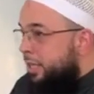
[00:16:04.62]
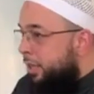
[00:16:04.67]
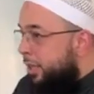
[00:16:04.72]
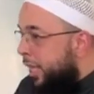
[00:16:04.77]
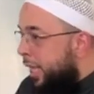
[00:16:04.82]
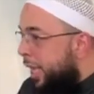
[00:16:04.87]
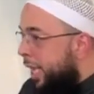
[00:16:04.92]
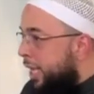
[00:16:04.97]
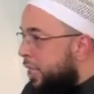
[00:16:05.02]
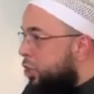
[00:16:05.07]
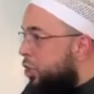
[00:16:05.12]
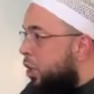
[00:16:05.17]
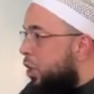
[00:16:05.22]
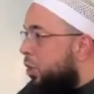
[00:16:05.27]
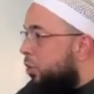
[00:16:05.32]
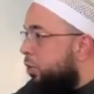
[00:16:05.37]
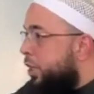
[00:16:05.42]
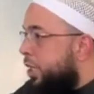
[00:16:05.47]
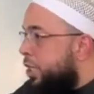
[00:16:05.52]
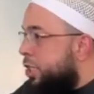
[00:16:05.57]
things
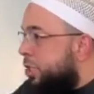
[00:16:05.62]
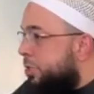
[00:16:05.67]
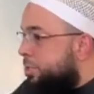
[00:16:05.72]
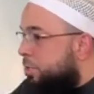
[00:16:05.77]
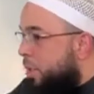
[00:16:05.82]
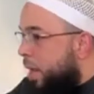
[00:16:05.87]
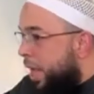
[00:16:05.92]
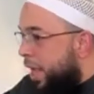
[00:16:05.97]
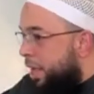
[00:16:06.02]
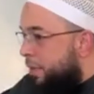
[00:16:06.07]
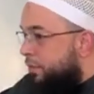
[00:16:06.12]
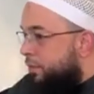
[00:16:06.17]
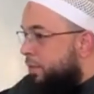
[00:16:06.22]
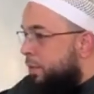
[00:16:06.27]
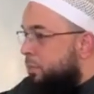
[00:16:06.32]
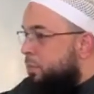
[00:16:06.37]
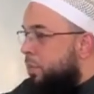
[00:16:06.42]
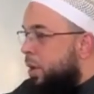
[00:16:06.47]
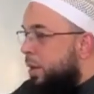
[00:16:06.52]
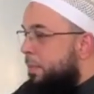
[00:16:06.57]
only spread
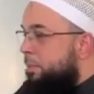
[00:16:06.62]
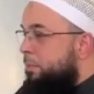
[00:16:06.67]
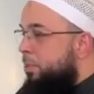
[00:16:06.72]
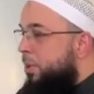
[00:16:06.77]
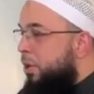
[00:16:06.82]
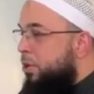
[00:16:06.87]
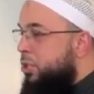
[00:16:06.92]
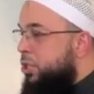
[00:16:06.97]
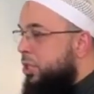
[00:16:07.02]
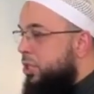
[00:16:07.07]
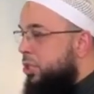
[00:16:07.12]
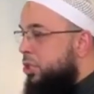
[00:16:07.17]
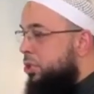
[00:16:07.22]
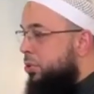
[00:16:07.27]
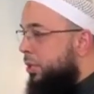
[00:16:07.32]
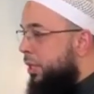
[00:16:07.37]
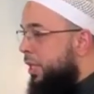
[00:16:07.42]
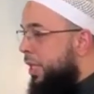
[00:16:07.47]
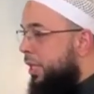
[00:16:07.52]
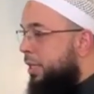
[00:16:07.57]
from one person
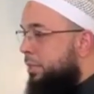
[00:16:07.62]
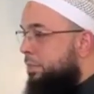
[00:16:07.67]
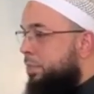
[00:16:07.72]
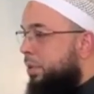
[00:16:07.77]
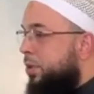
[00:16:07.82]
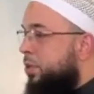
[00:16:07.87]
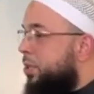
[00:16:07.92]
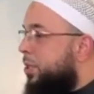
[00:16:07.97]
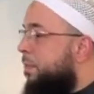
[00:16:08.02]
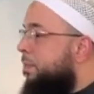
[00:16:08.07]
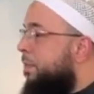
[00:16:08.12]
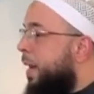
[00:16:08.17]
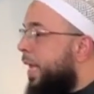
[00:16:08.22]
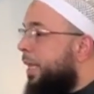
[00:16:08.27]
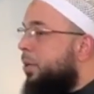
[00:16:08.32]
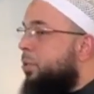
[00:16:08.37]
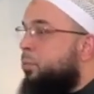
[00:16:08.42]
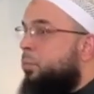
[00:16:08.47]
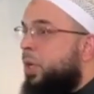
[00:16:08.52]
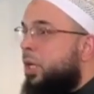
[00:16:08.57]
to another person by
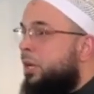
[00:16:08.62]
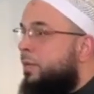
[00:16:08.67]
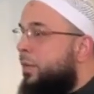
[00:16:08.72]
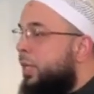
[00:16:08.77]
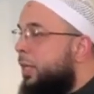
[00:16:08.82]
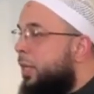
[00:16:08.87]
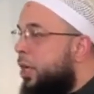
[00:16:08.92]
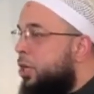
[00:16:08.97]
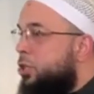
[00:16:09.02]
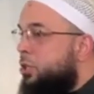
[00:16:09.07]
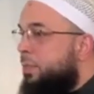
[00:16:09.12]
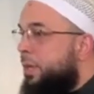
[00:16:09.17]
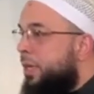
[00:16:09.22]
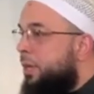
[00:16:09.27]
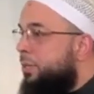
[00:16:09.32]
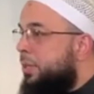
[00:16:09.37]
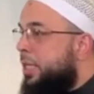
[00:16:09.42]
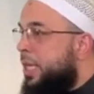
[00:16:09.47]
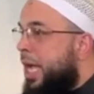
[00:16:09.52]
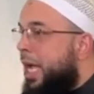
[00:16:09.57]
the will of Allah
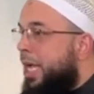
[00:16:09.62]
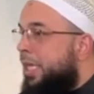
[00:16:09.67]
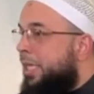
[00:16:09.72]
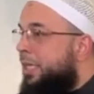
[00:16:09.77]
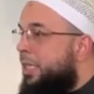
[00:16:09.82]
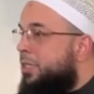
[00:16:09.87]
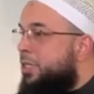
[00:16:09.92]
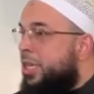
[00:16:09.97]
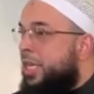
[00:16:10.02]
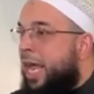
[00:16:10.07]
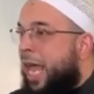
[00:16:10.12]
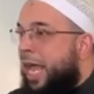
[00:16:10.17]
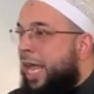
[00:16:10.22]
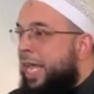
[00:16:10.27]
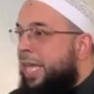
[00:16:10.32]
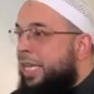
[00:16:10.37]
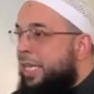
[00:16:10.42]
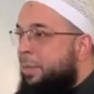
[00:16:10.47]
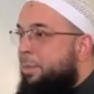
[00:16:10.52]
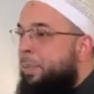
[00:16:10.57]
subhanahu wa ta'ala. These are
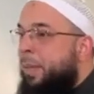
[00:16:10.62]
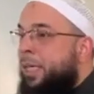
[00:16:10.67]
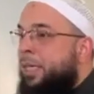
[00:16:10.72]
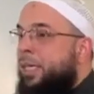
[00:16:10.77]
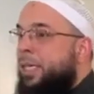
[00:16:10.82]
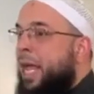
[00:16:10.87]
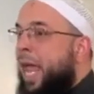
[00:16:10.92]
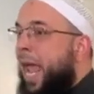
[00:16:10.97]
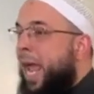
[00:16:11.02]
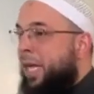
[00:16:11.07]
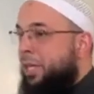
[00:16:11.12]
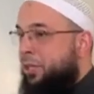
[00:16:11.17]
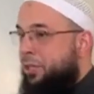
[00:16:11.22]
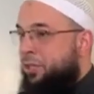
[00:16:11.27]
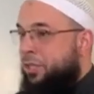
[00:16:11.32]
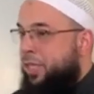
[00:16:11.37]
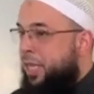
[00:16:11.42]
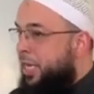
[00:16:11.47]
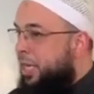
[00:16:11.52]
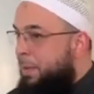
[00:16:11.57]
not independent
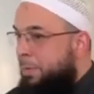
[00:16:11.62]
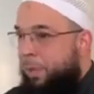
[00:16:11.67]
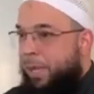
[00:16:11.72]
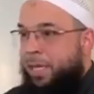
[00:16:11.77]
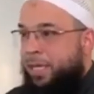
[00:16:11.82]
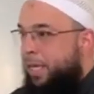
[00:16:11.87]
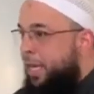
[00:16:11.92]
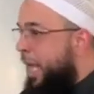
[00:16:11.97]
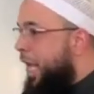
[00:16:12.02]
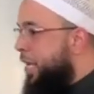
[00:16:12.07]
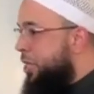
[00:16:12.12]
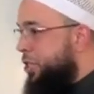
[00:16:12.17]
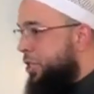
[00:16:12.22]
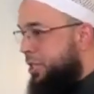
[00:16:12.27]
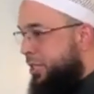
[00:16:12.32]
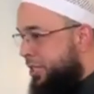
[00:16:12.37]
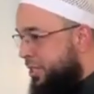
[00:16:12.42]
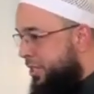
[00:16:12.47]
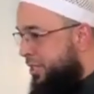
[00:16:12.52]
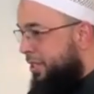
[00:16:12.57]
actors, independent
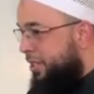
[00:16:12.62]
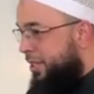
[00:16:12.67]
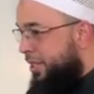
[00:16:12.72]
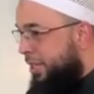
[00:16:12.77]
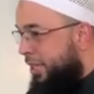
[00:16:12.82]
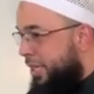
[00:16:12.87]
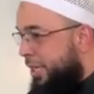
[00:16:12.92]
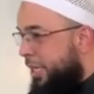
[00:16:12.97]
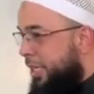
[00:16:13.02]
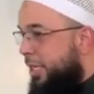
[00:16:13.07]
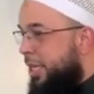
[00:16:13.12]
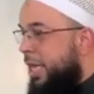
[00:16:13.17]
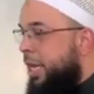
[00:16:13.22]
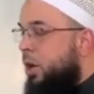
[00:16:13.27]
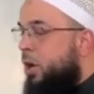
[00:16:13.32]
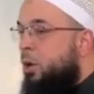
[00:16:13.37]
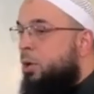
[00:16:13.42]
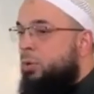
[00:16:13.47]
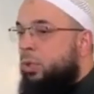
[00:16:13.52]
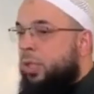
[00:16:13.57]
agents.
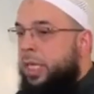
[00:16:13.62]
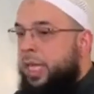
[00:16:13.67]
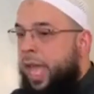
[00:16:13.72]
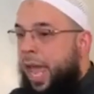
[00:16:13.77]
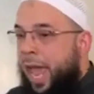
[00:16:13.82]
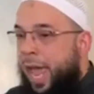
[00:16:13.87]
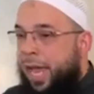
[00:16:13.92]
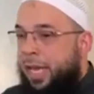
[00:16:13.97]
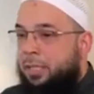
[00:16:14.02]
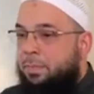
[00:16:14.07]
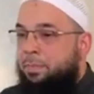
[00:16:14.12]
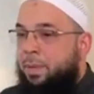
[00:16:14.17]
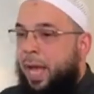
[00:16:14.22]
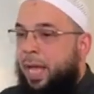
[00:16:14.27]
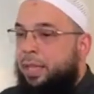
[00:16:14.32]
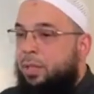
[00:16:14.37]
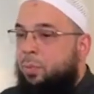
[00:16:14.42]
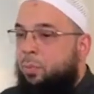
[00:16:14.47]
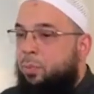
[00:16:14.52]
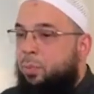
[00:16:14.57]
They only act
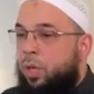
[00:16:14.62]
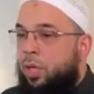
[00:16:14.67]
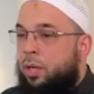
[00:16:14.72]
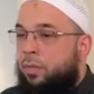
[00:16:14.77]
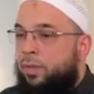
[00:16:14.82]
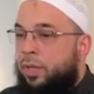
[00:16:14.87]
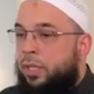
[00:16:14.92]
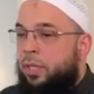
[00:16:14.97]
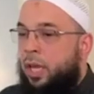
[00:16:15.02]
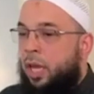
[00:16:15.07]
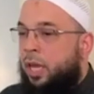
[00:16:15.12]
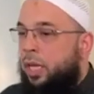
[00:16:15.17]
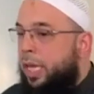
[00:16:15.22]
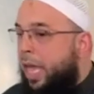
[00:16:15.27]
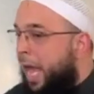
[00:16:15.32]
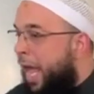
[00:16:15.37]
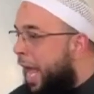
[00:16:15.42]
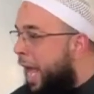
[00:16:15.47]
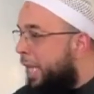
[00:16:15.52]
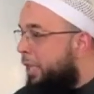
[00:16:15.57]
by the will of Allah.
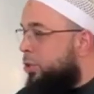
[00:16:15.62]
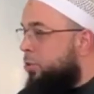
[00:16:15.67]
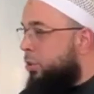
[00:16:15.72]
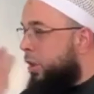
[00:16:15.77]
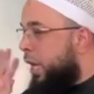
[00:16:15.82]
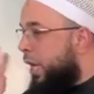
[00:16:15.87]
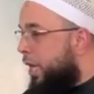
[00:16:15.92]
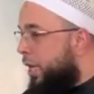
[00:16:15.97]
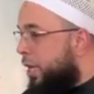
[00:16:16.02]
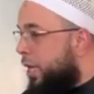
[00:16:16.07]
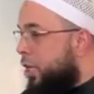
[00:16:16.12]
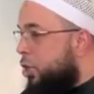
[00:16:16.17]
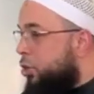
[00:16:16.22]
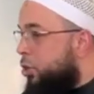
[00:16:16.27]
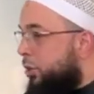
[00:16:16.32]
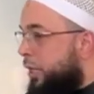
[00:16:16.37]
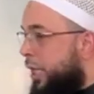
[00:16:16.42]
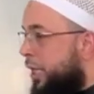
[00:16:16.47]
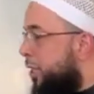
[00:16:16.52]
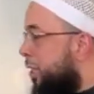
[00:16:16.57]
La adwa.
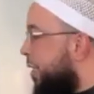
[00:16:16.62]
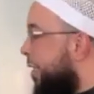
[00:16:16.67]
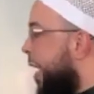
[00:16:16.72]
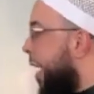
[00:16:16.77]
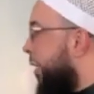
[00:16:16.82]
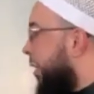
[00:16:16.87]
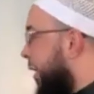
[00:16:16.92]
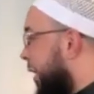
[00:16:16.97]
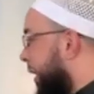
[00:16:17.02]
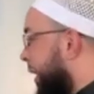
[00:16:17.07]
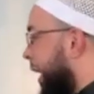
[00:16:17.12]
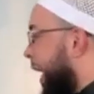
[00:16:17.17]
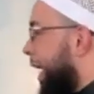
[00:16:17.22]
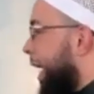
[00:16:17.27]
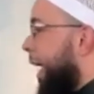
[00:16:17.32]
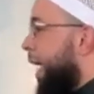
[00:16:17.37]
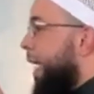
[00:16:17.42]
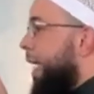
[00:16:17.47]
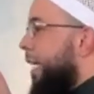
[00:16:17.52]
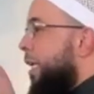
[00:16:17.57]
So there's nothing
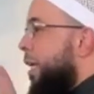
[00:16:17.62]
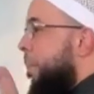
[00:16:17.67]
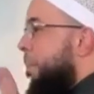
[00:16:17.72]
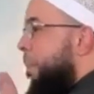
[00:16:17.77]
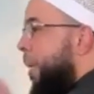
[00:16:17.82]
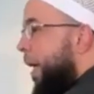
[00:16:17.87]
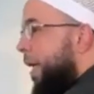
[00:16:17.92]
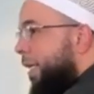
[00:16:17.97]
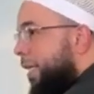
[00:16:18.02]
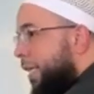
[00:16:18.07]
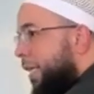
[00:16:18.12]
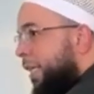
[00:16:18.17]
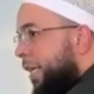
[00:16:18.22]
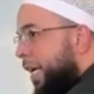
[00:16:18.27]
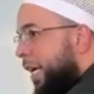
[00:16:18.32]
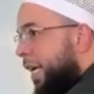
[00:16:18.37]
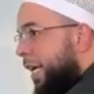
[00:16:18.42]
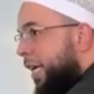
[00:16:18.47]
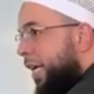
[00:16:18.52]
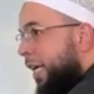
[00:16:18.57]
that
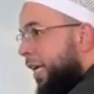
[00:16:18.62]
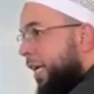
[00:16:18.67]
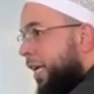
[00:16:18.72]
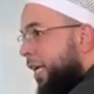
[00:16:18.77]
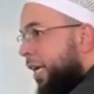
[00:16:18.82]
independently